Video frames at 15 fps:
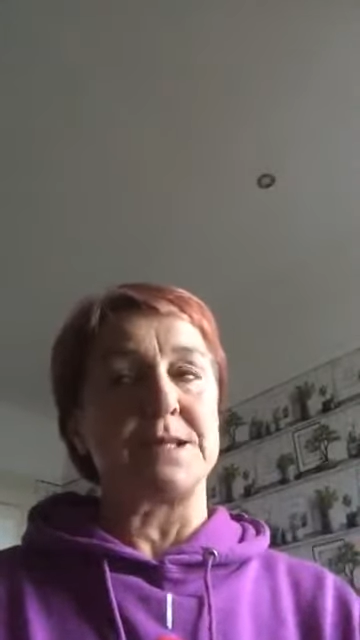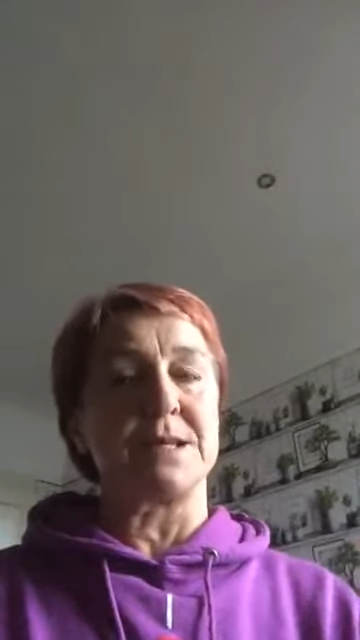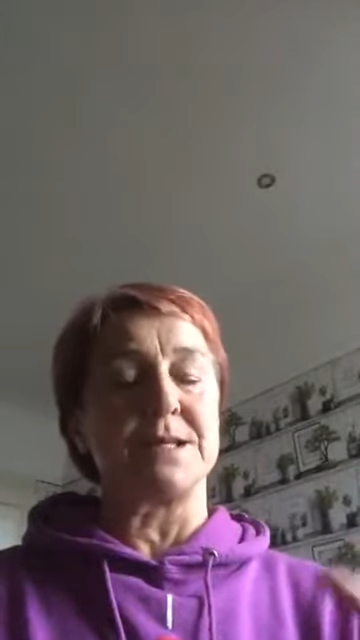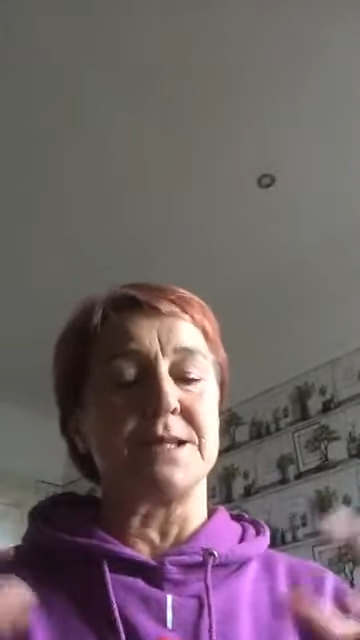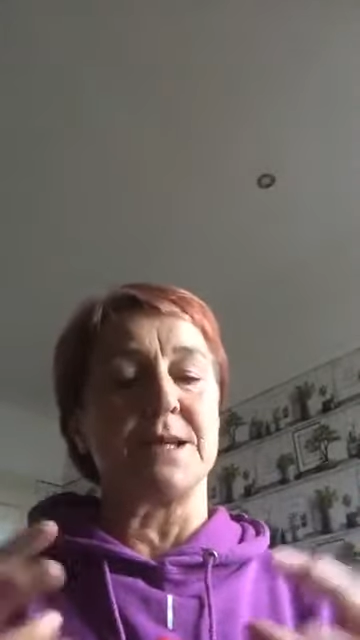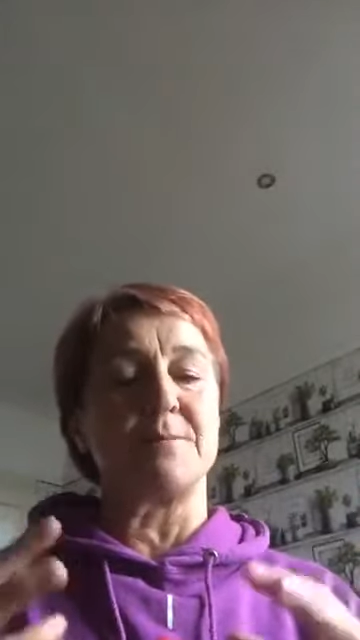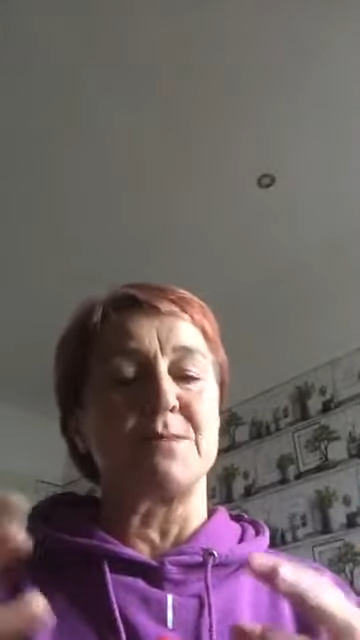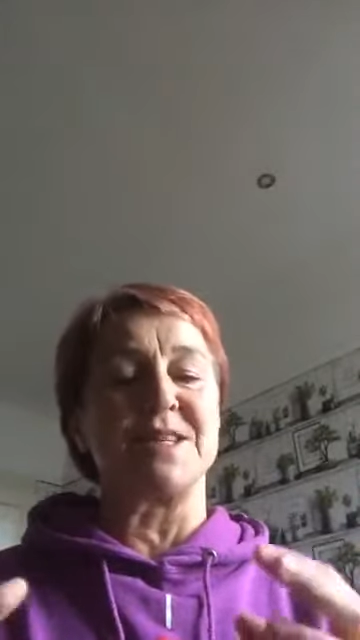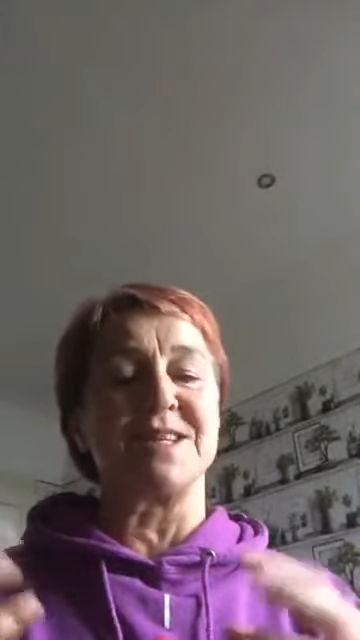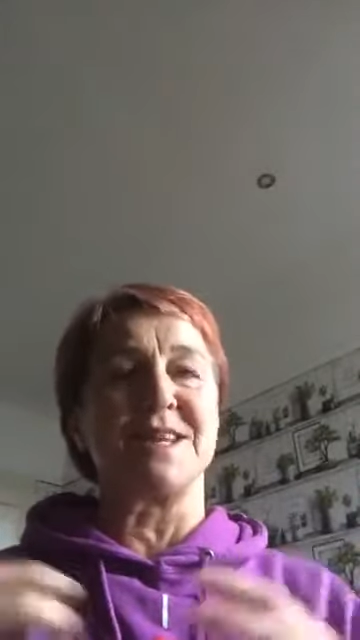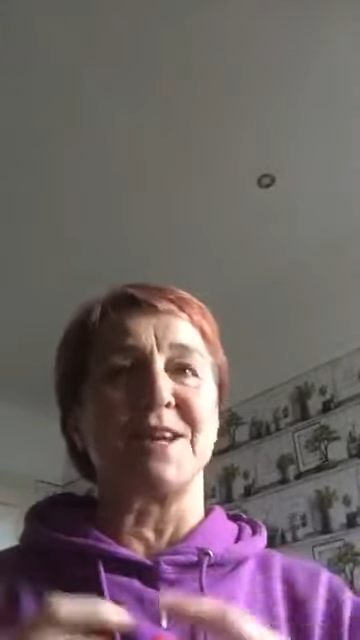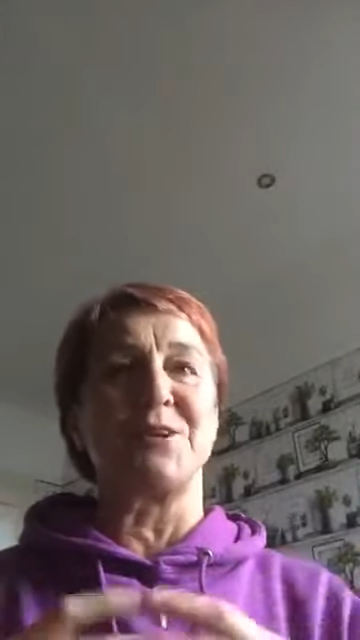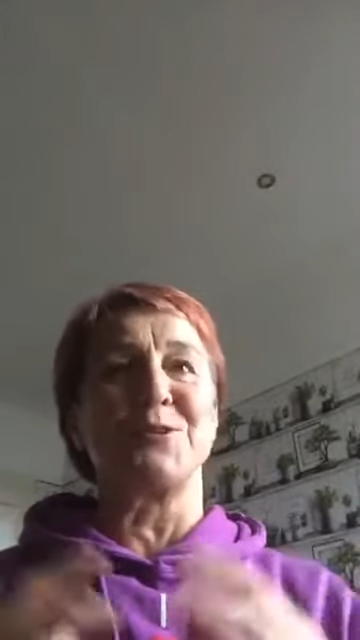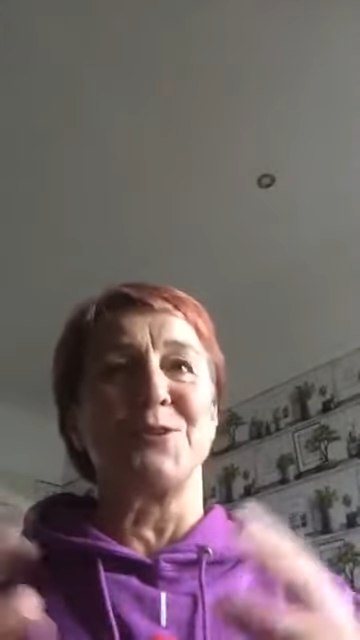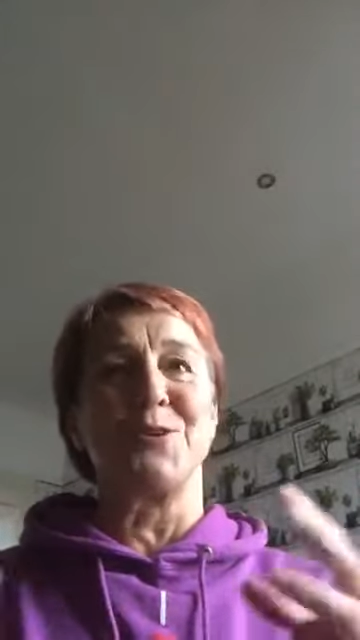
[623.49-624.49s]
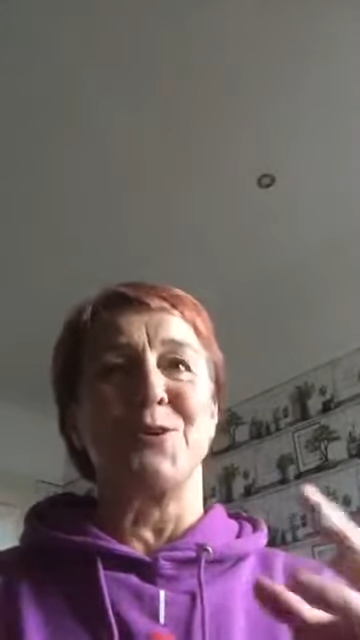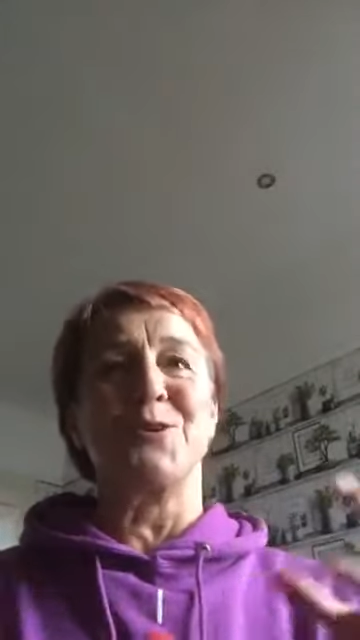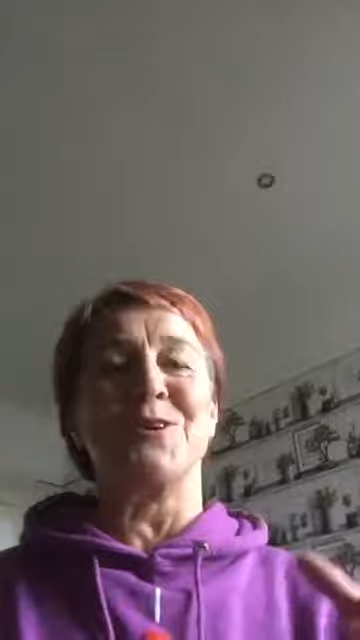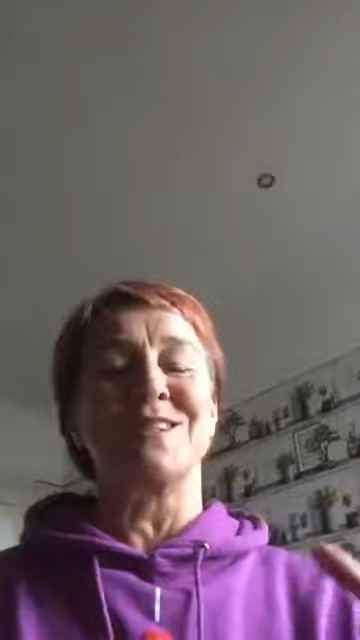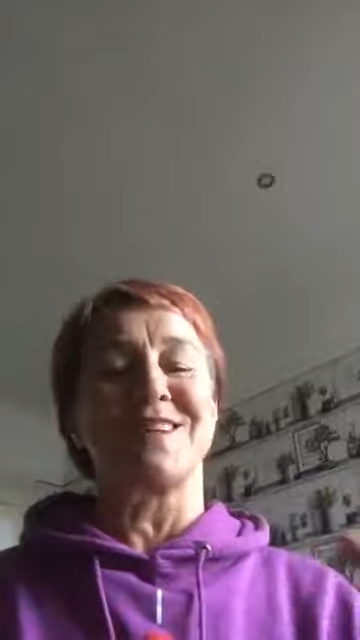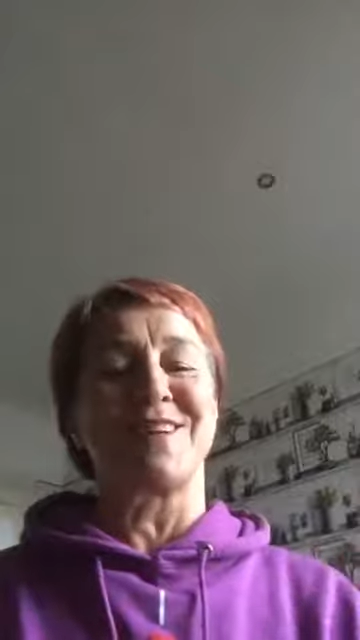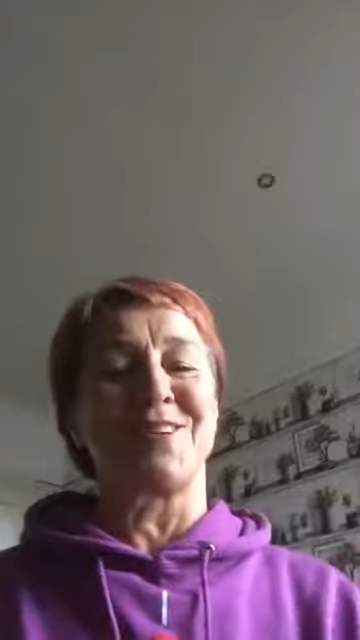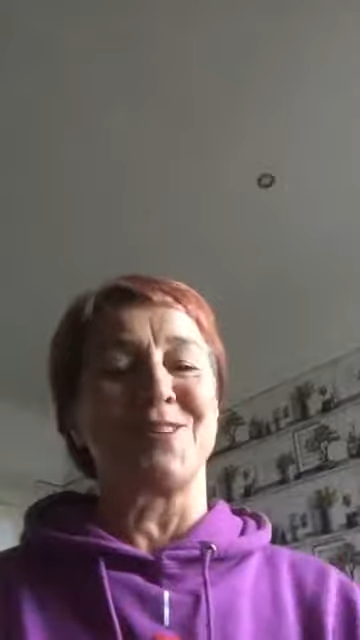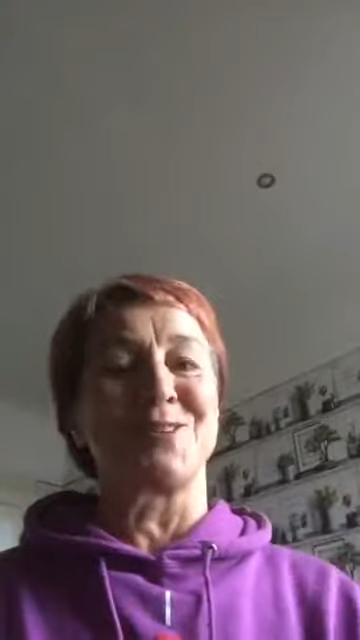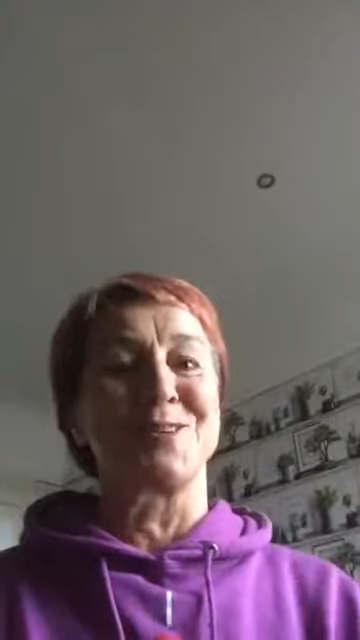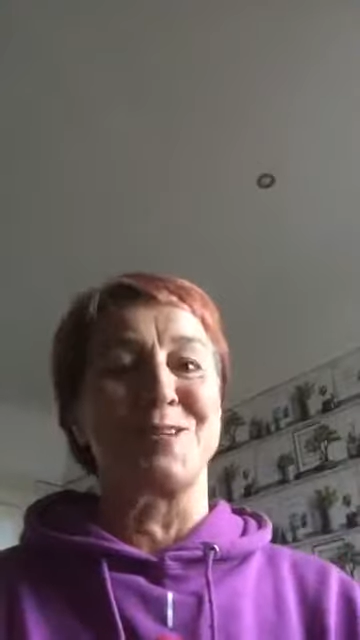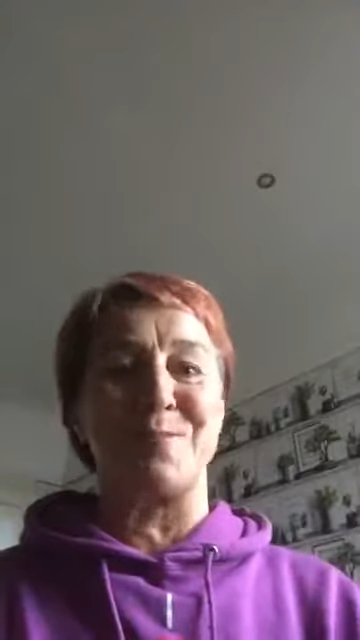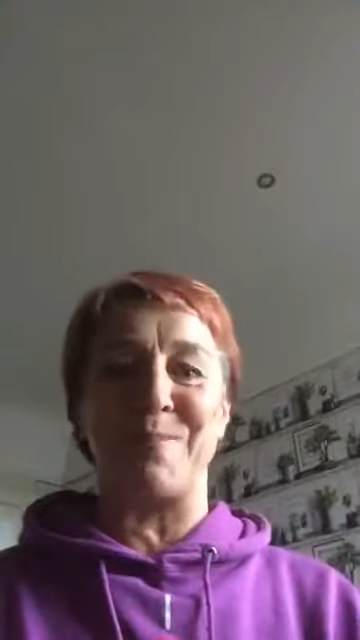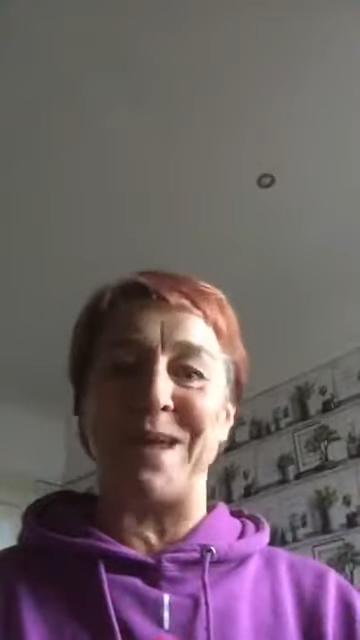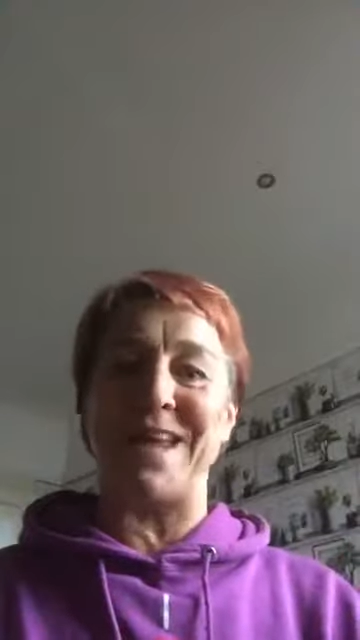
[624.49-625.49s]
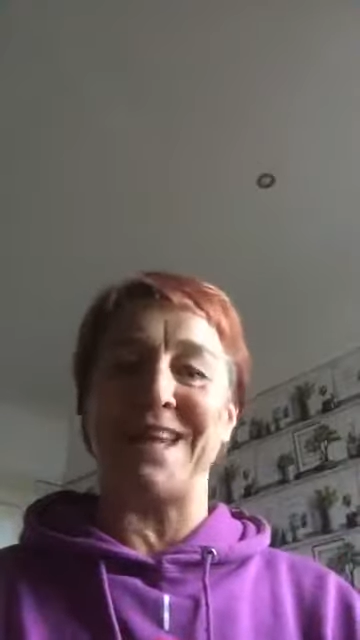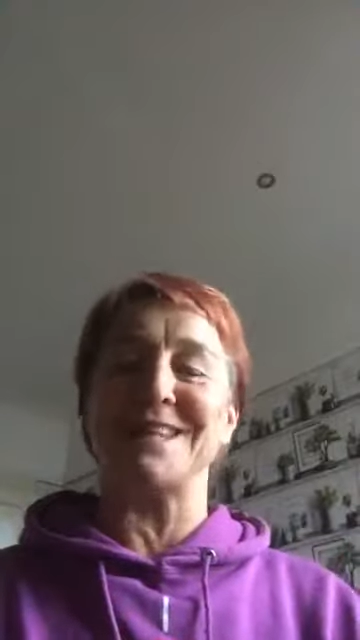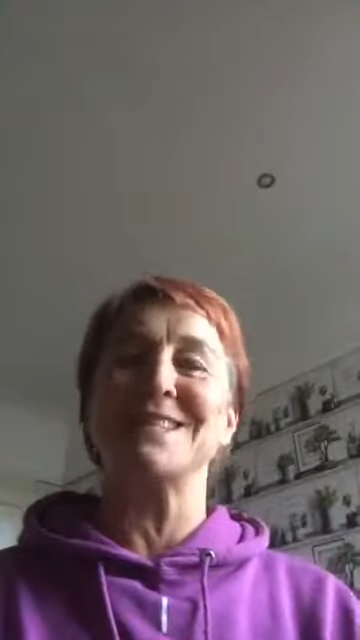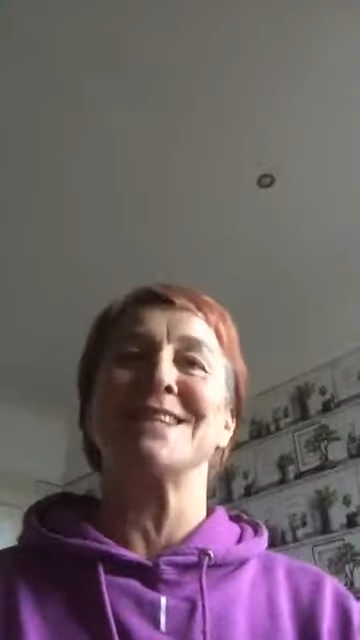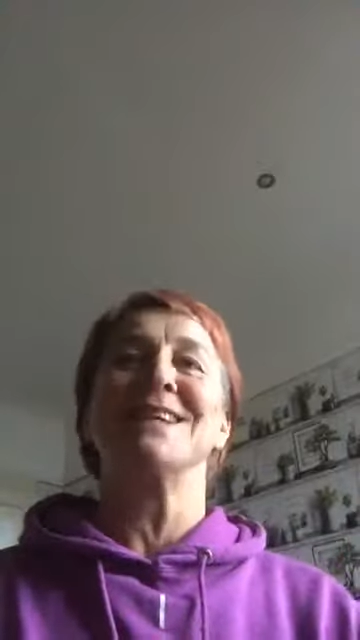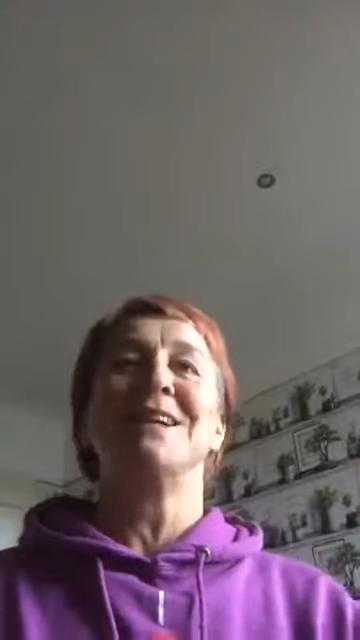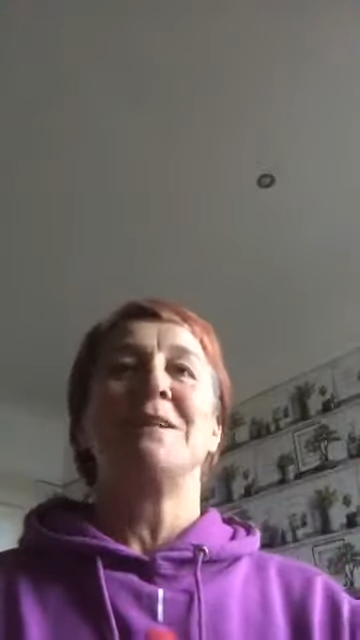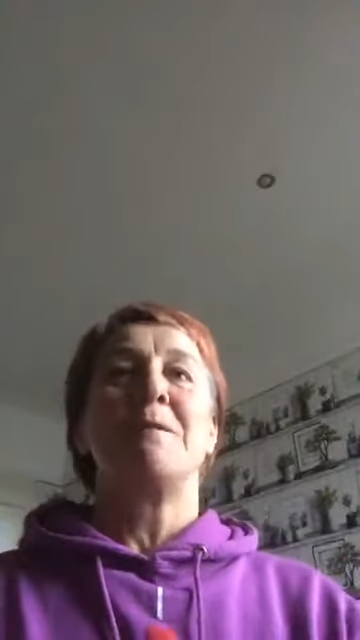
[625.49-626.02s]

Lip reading: design or not is another debate.